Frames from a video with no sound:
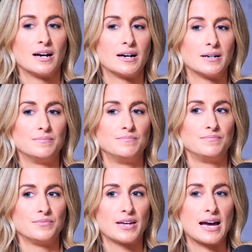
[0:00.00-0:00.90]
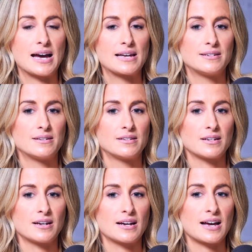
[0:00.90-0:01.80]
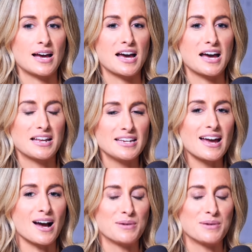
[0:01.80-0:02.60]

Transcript: Um, and and yeah,